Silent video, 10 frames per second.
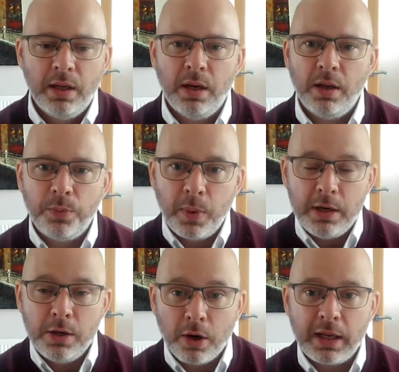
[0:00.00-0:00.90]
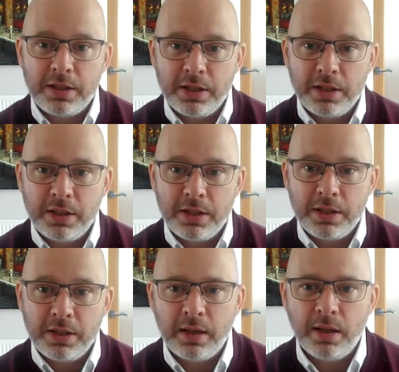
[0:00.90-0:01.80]
if we're not getting
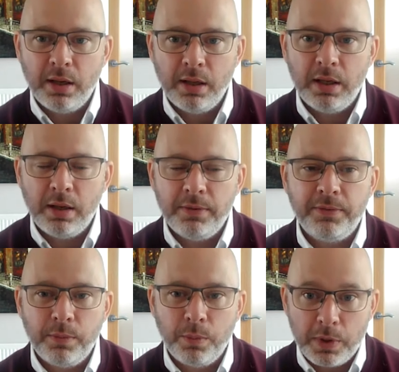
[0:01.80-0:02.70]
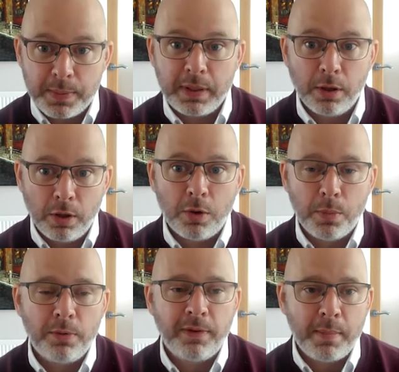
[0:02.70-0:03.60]
children there early enough, we spend a lot
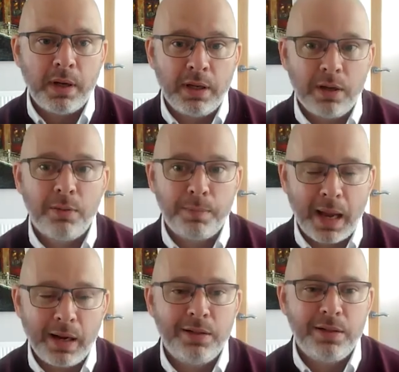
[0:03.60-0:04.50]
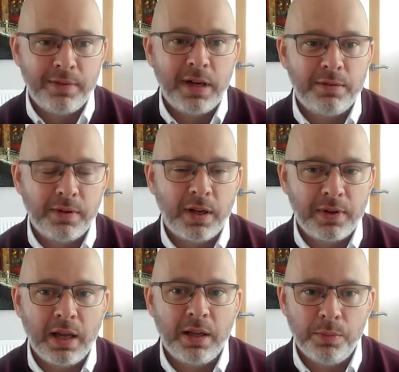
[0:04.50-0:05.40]
more of our money on palliative and end of life
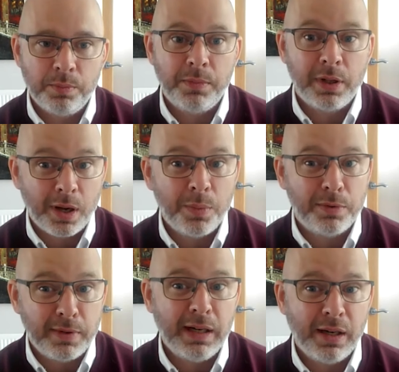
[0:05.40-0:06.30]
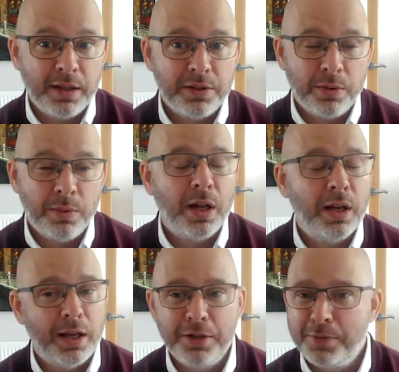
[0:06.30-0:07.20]
care than I would really like to. I'd
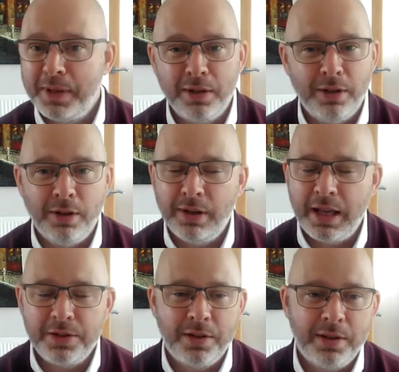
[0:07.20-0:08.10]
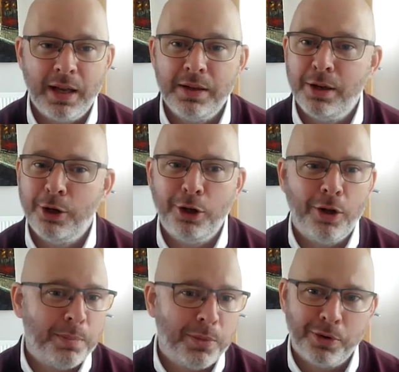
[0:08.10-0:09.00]
like to spend a lot less on that and a
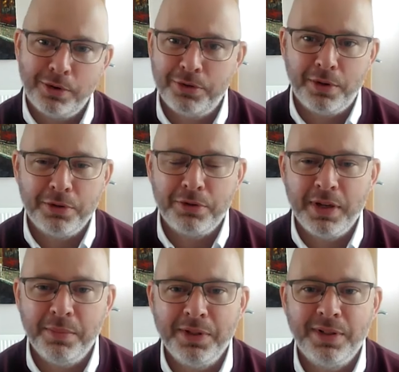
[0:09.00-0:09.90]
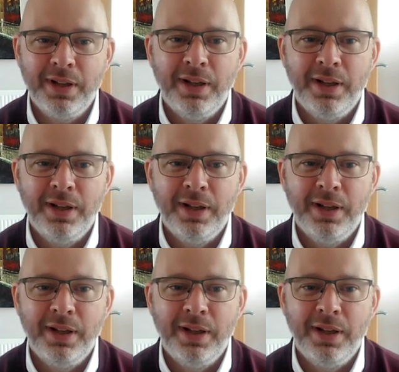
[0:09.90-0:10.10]
lot more on treatment.